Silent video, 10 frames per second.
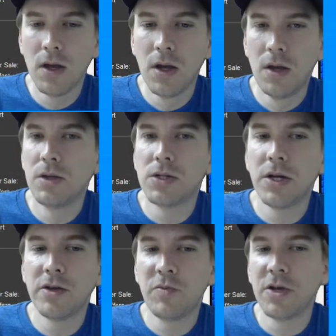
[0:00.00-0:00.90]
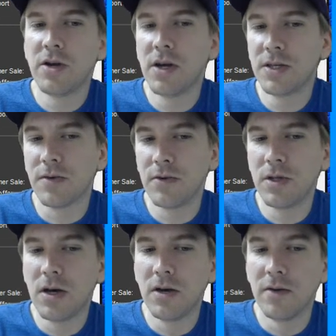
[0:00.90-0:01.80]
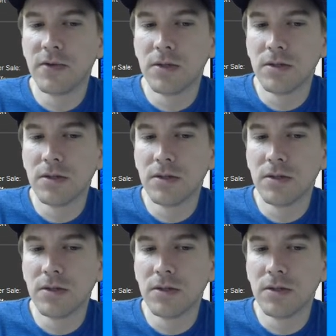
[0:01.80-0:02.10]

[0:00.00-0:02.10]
So now the player has 3 lives.